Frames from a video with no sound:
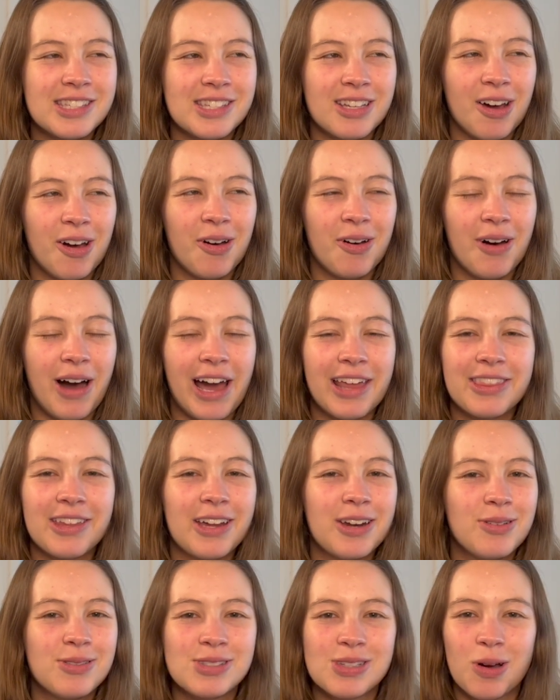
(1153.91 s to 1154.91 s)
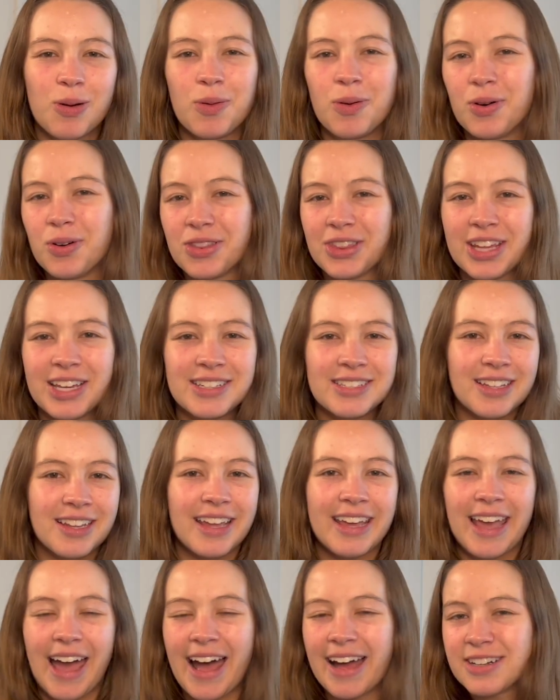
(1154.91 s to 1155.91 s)
So I thought it was a cool thing to
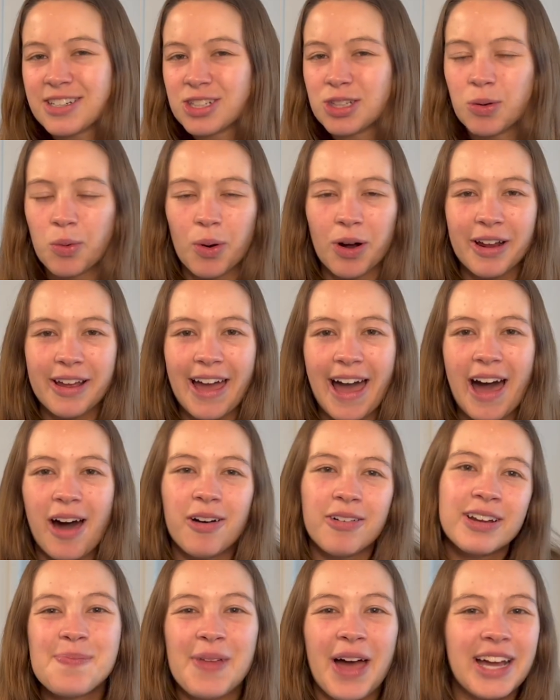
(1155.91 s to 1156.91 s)
like add to the workout.